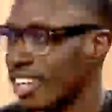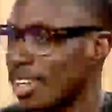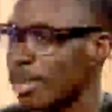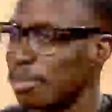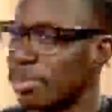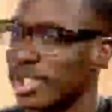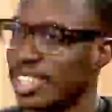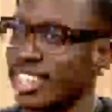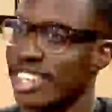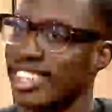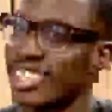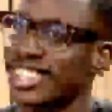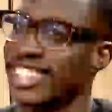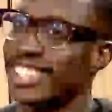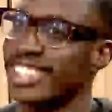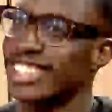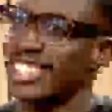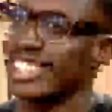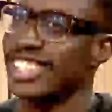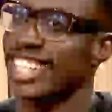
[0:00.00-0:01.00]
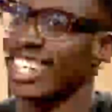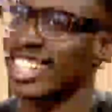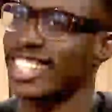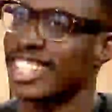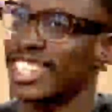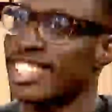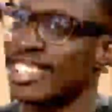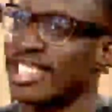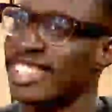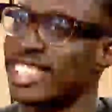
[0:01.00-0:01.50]
because at the
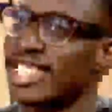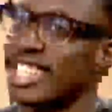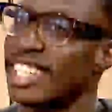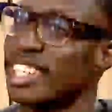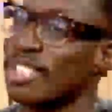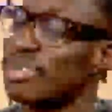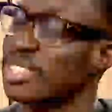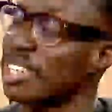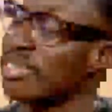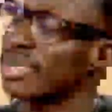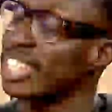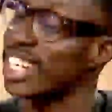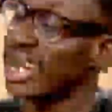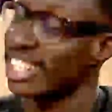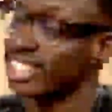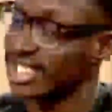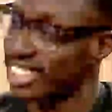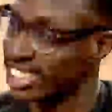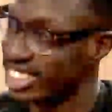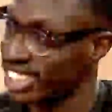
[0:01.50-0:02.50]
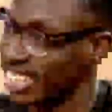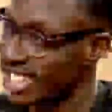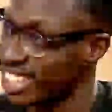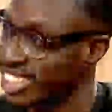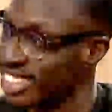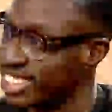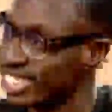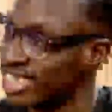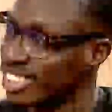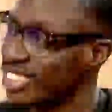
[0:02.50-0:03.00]
end of the day, if something has to
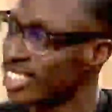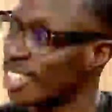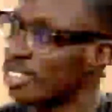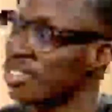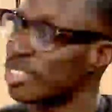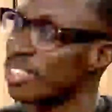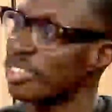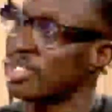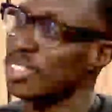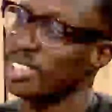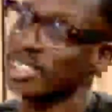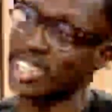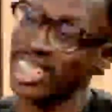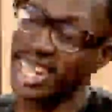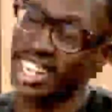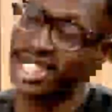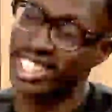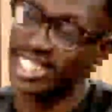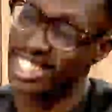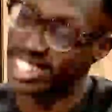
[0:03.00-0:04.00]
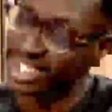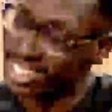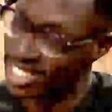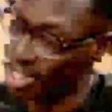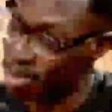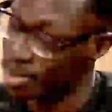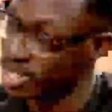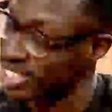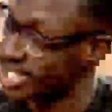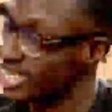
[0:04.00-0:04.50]
change in terms of the candidates that
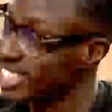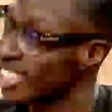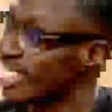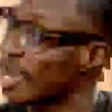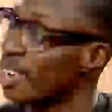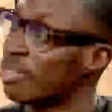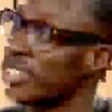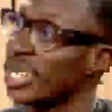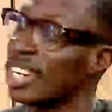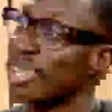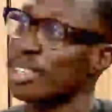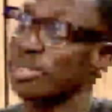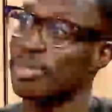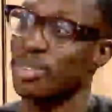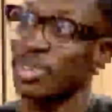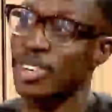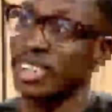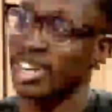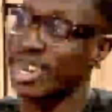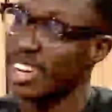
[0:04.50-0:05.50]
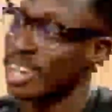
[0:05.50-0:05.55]
we see coming out for